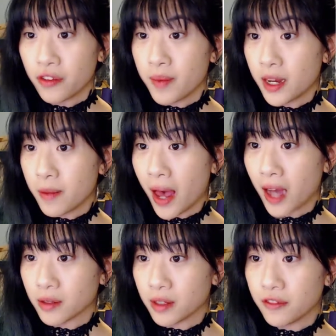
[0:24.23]
made a
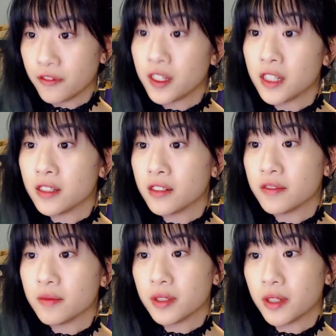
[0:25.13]
pact with a fiend
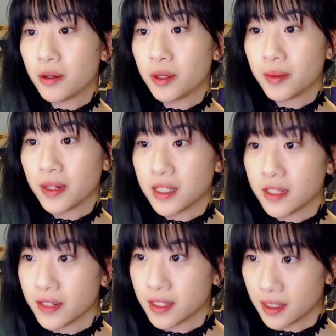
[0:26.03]
from the lower planes of
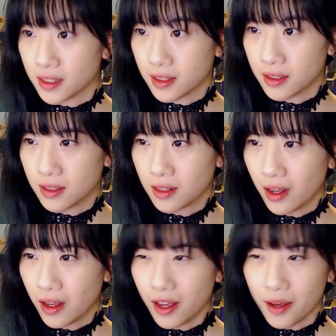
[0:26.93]
existence,
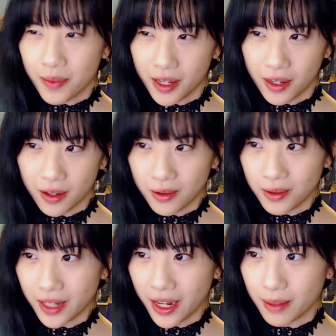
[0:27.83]
a being
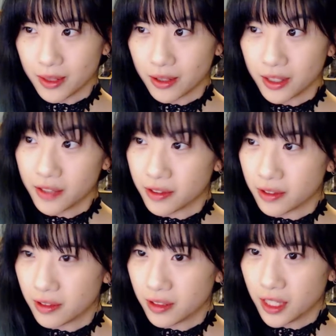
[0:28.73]
whose aims are
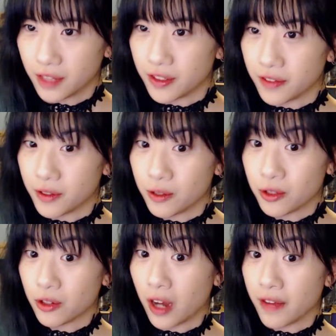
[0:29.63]
evil, even if you
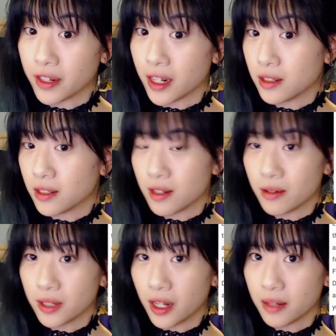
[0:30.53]
strive against
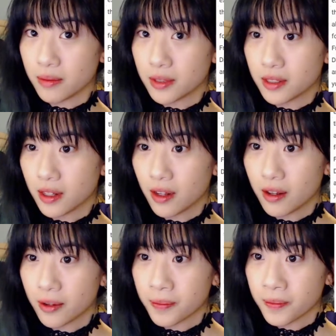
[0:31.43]
those aims.
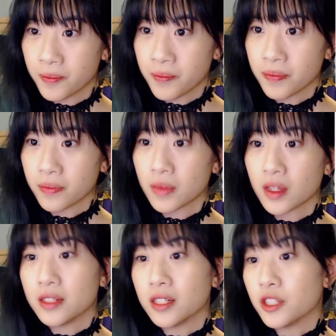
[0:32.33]

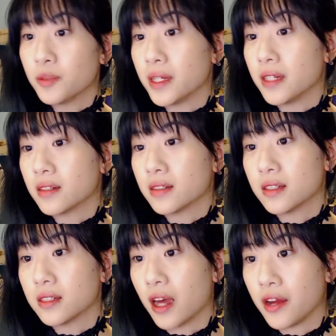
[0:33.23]
Such beings
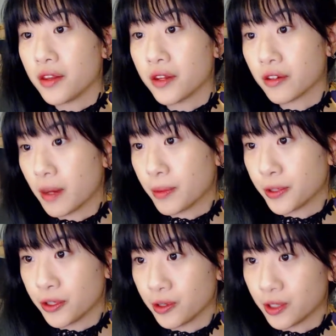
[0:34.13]
desire the
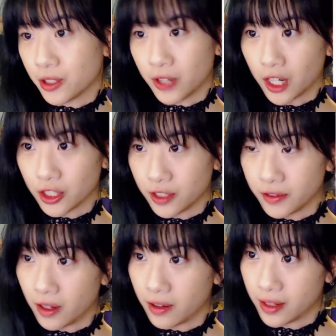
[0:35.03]
corruption or destruction of
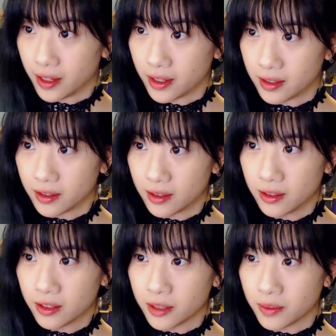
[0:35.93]
all things,
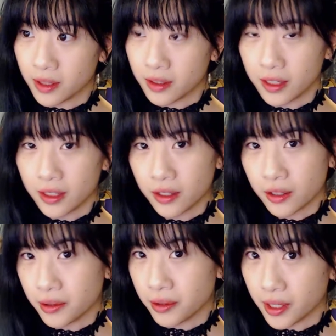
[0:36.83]
ultimately
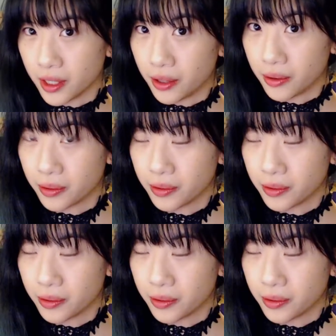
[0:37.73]
including you.